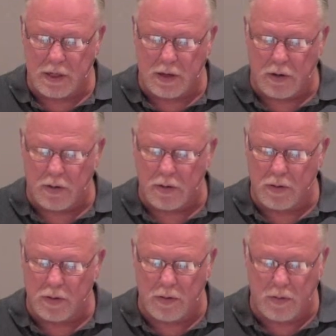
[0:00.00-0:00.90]
here
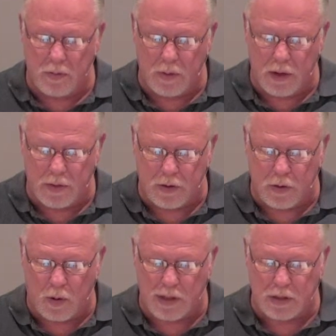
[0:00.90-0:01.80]
in their
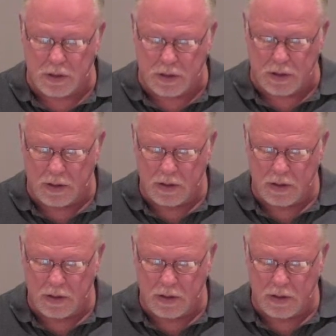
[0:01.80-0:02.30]
question,